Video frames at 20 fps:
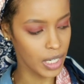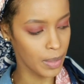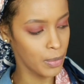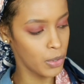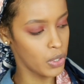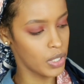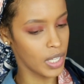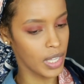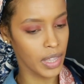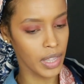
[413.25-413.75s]
I'm
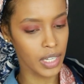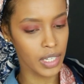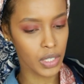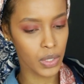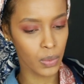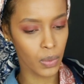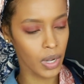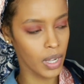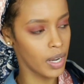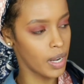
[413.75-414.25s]
using
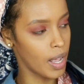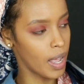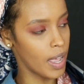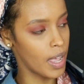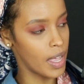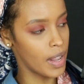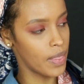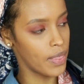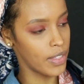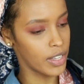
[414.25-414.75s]
this one
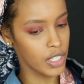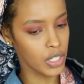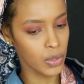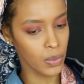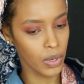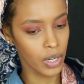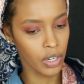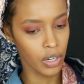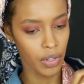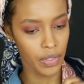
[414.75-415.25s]
and this
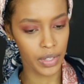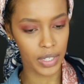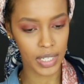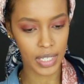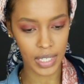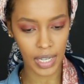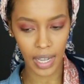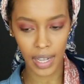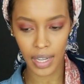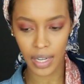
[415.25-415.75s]
one on this
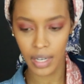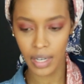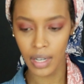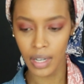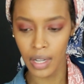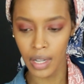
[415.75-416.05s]
side,